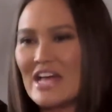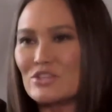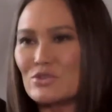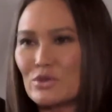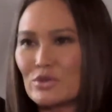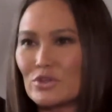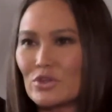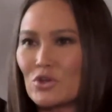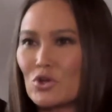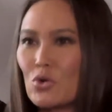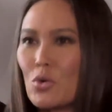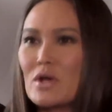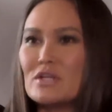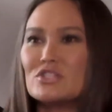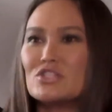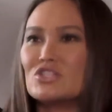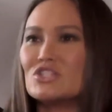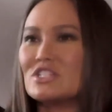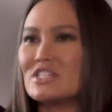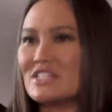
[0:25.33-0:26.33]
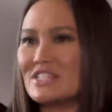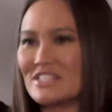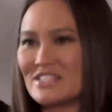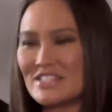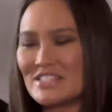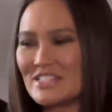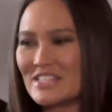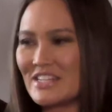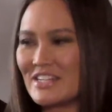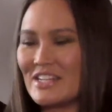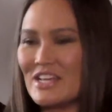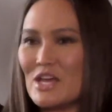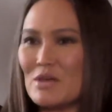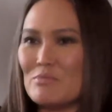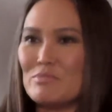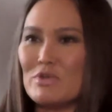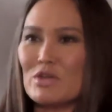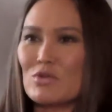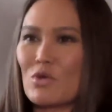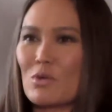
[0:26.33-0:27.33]
answering their questions and
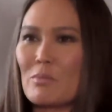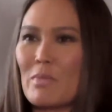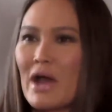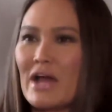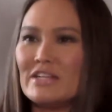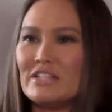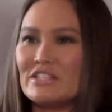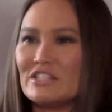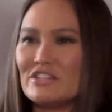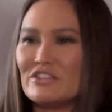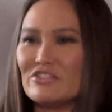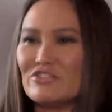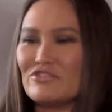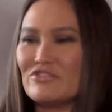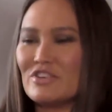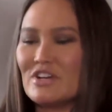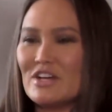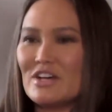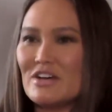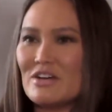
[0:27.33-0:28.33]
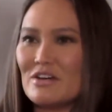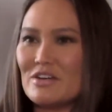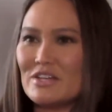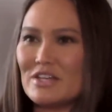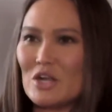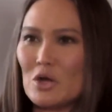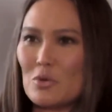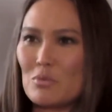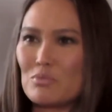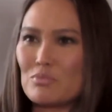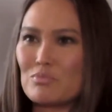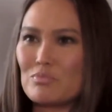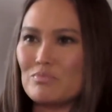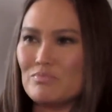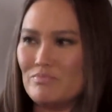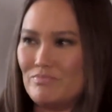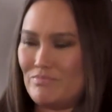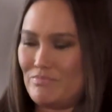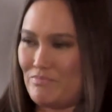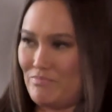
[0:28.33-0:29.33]
being reminded of, you know
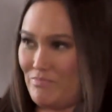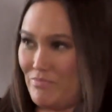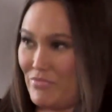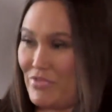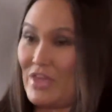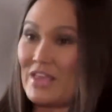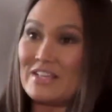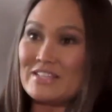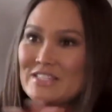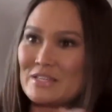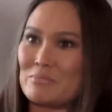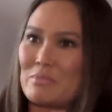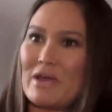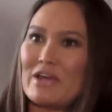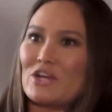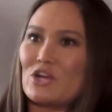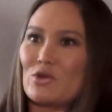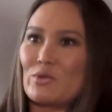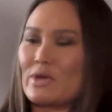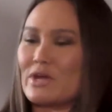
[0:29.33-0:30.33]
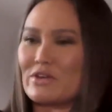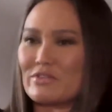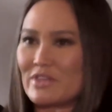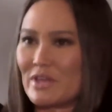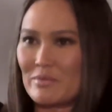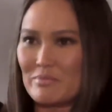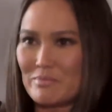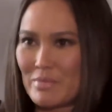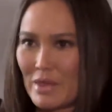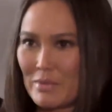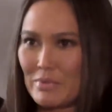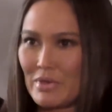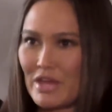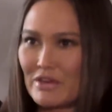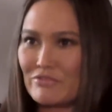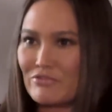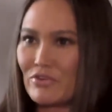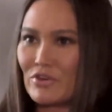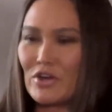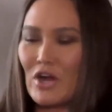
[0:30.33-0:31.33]
things in my career that maybe
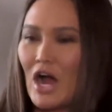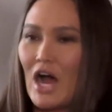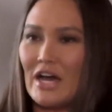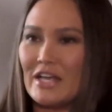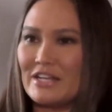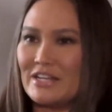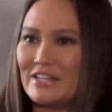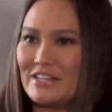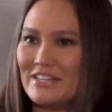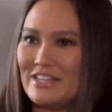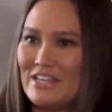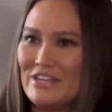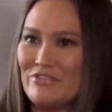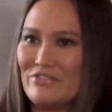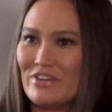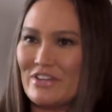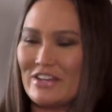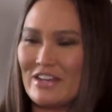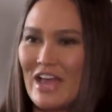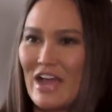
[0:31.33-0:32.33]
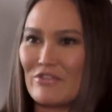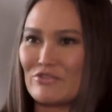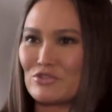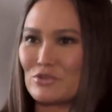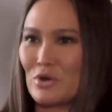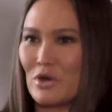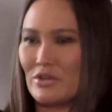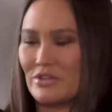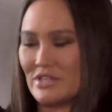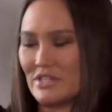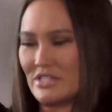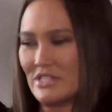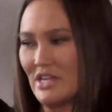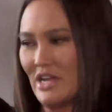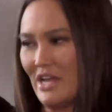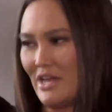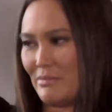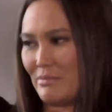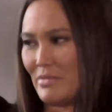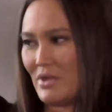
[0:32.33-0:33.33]
I'd forgotten even after all this
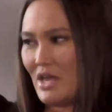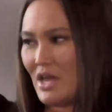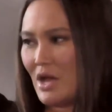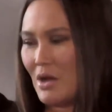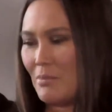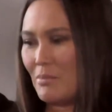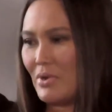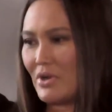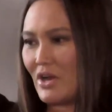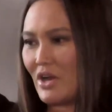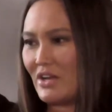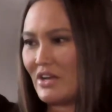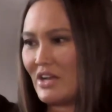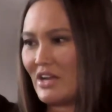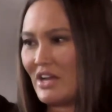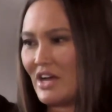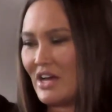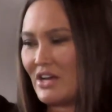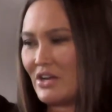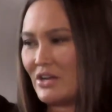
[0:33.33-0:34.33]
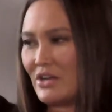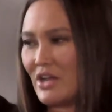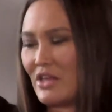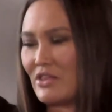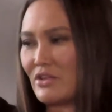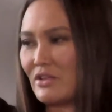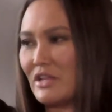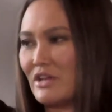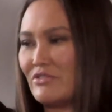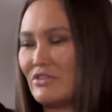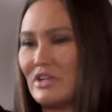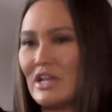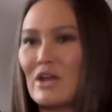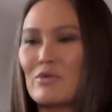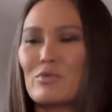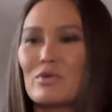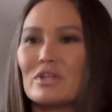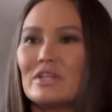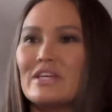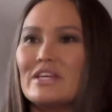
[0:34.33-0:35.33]
time. But on, a, on another level, I
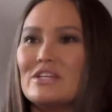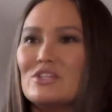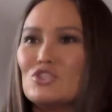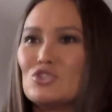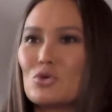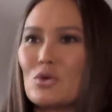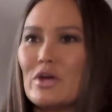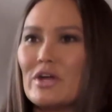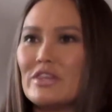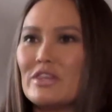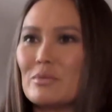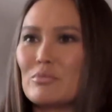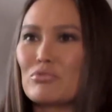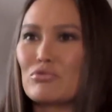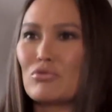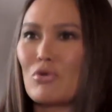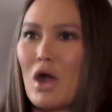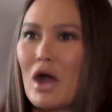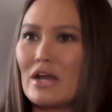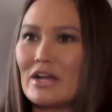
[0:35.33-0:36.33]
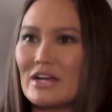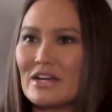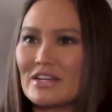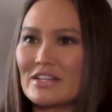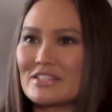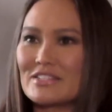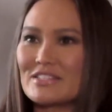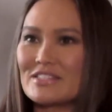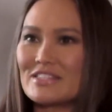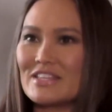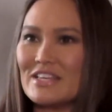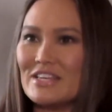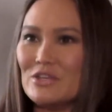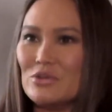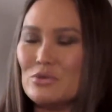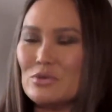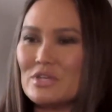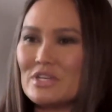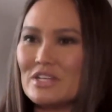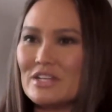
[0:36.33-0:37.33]
really enjoy the products that
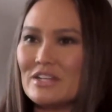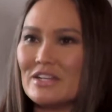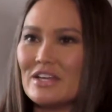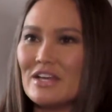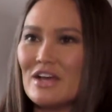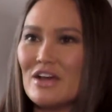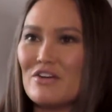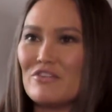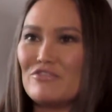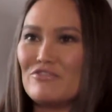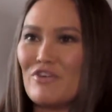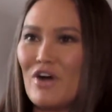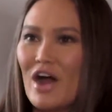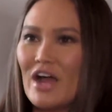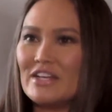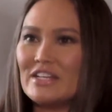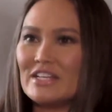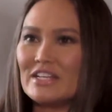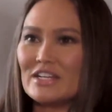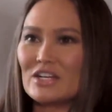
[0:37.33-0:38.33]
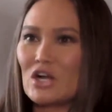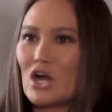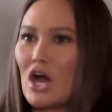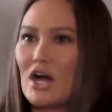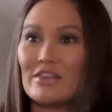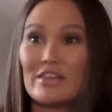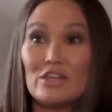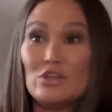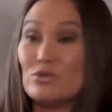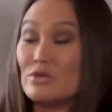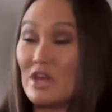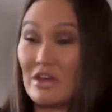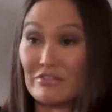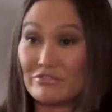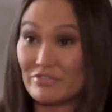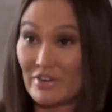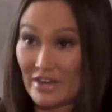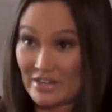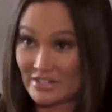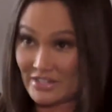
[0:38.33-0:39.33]
you can find at a con that you can't
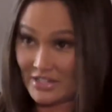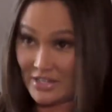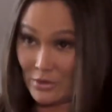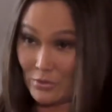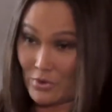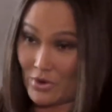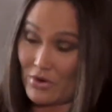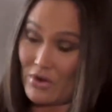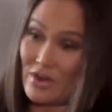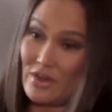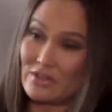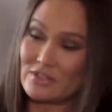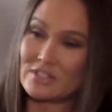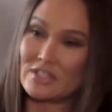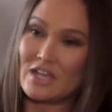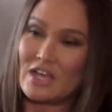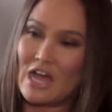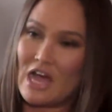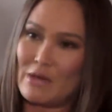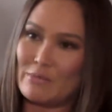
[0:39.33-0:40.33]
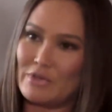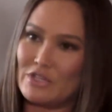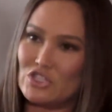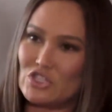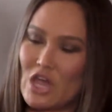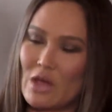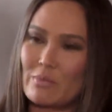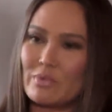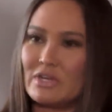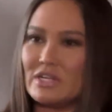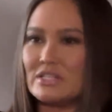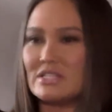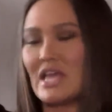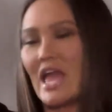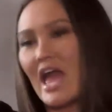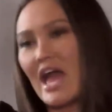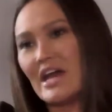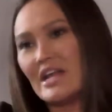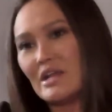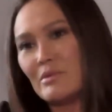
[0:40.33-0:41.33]
find anywhere else. I mean, Japanese
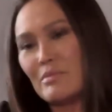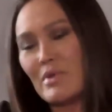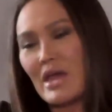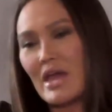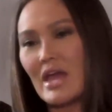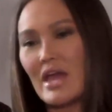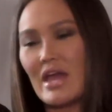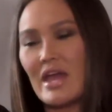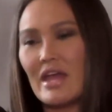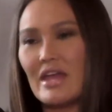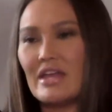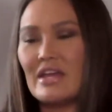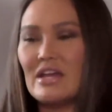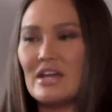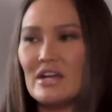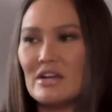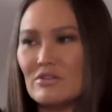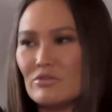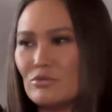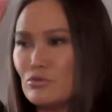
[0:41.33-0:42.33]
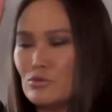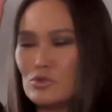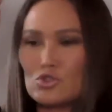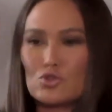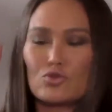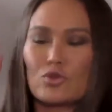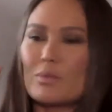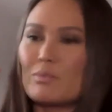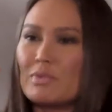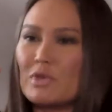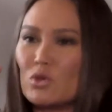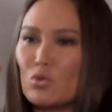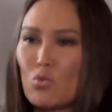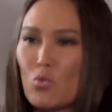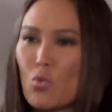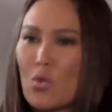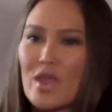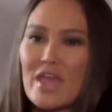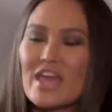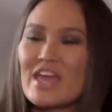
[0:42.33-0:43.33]
anime, mm.
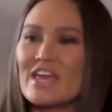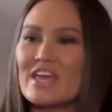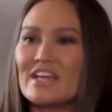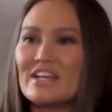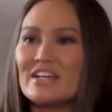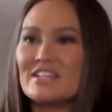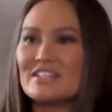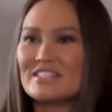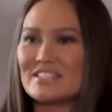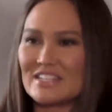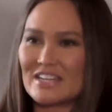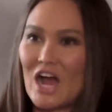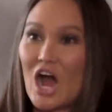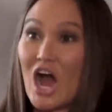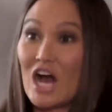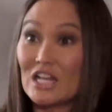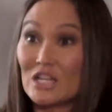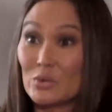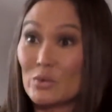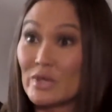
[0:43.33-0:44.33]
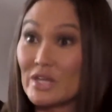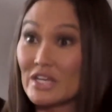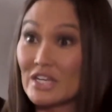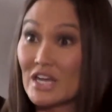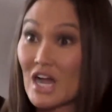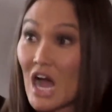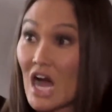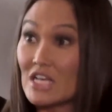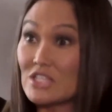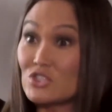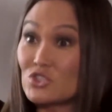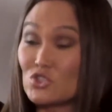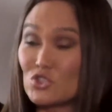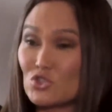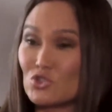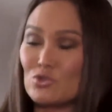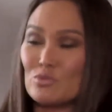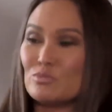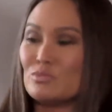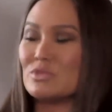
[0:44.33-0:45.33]
trippy wigs, and Halloween
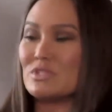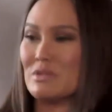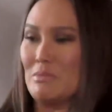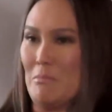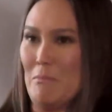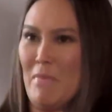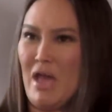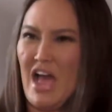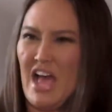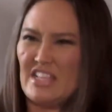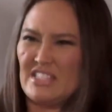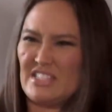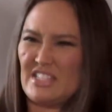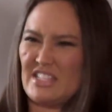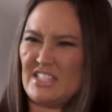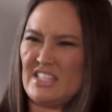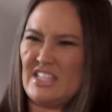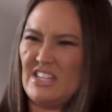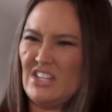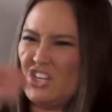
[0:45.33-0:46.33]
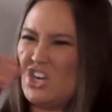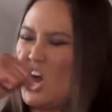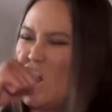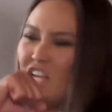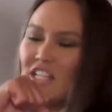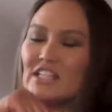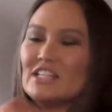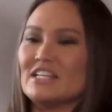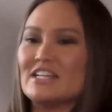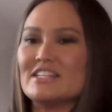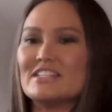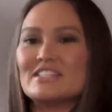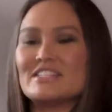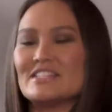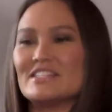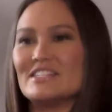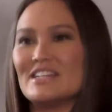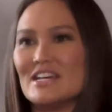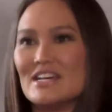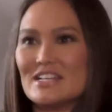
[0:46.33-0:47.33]
costumes, and masks, and gauntlets,
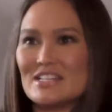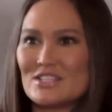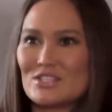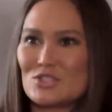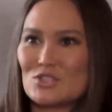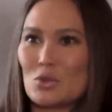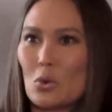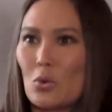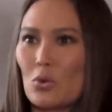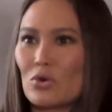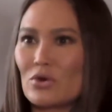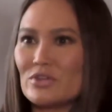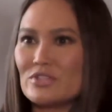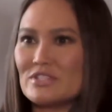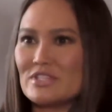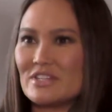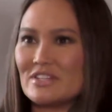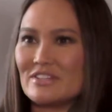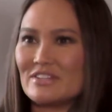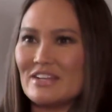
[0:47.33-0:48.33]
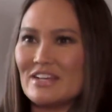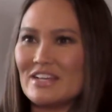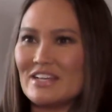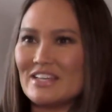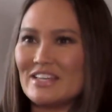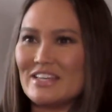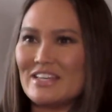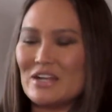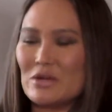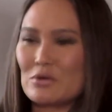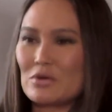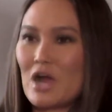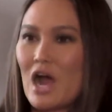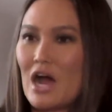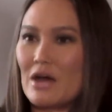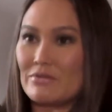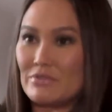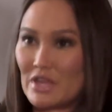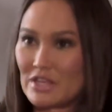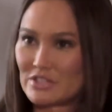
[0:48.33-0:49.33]
and swords, and you know,
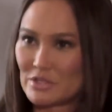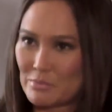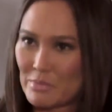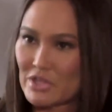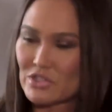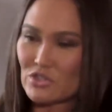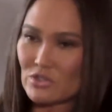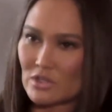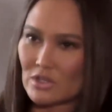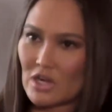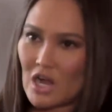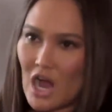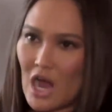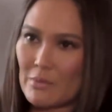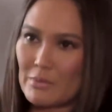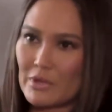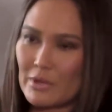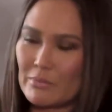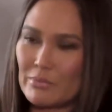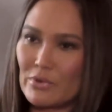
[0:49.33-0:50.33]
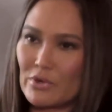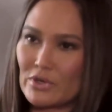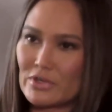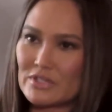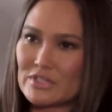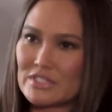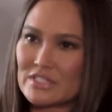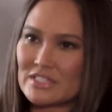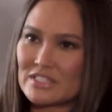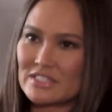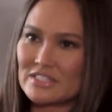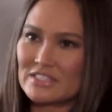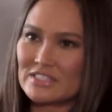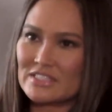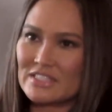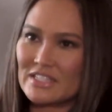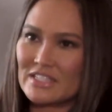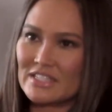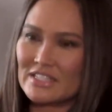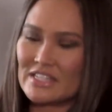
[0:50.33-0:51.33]
not to mention the comic books and,
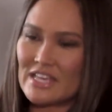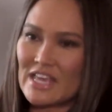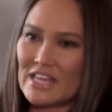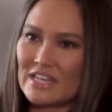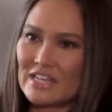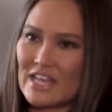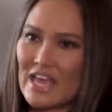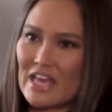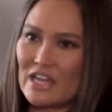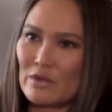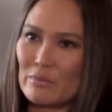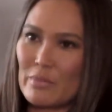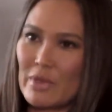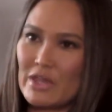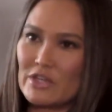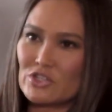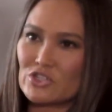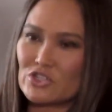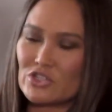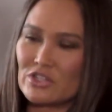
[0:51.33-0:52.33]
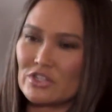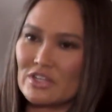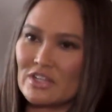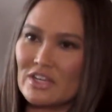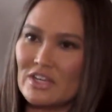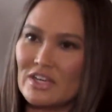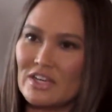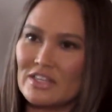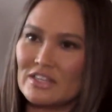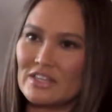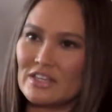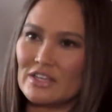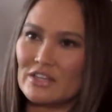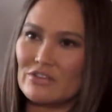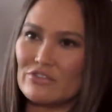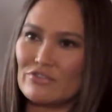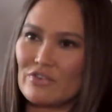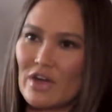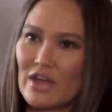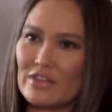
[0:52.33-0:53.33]
and, and animation that
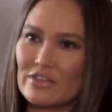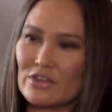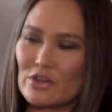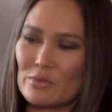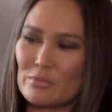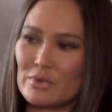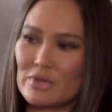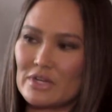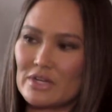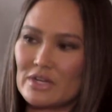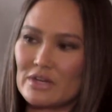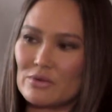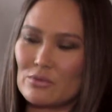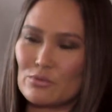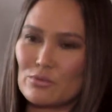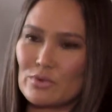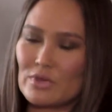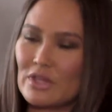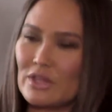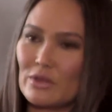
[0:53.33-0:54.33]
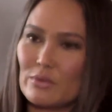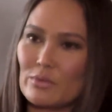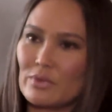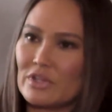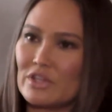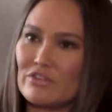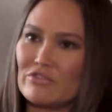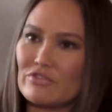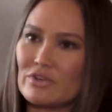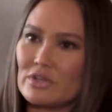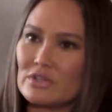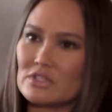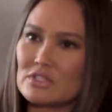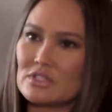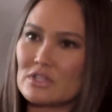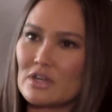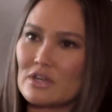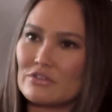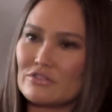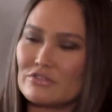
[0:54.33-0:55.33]
you find there. But uh, really, really fun
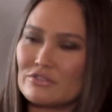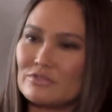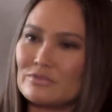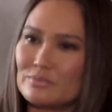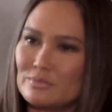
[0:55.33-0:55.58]
stuff.